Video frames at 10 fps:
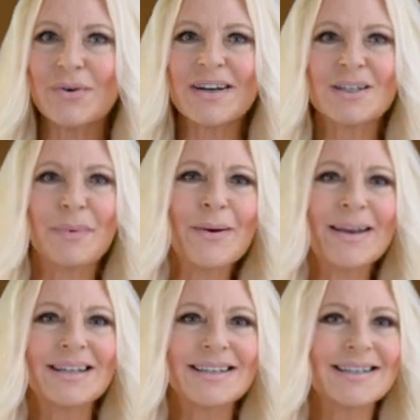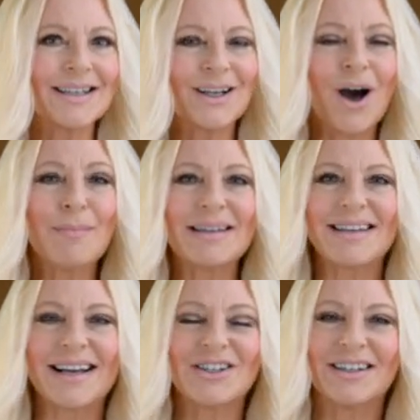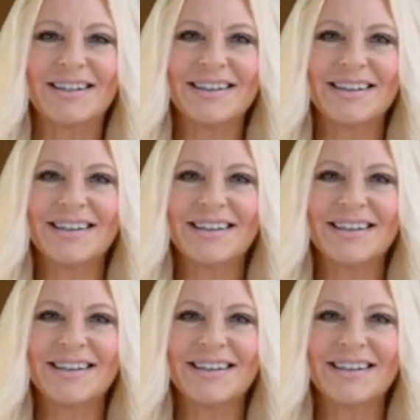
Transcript: your experiences in the comment section.